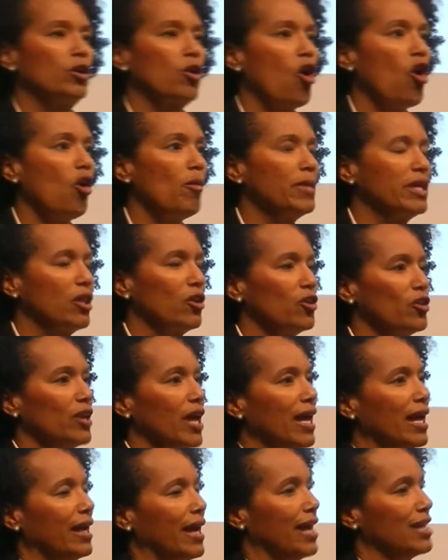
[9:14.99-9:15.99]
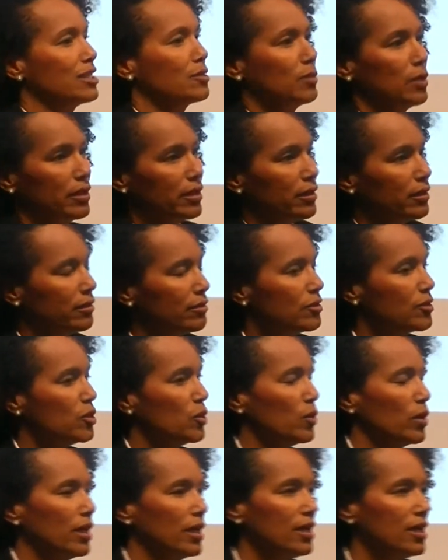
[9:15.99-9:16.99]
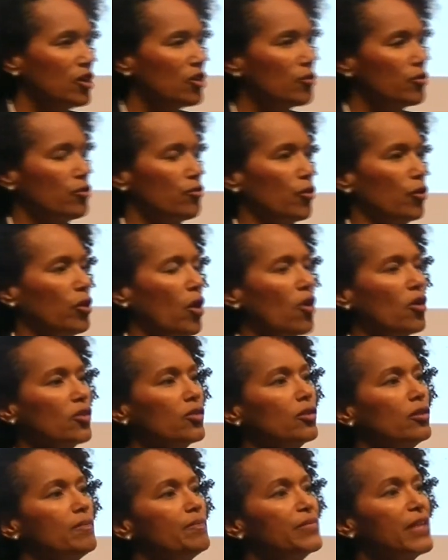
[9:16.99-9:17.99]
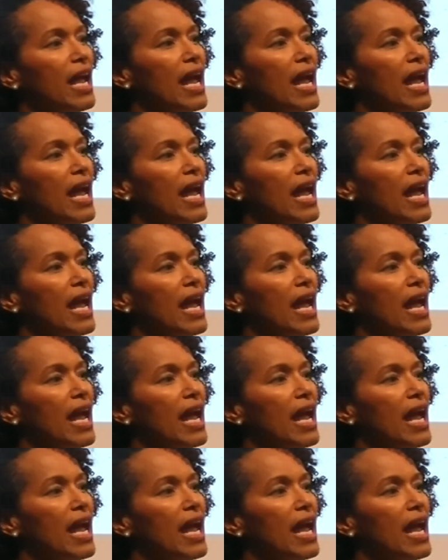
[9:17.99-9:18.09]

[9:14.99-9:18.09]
call me the other day and ask me to do an interview for an article.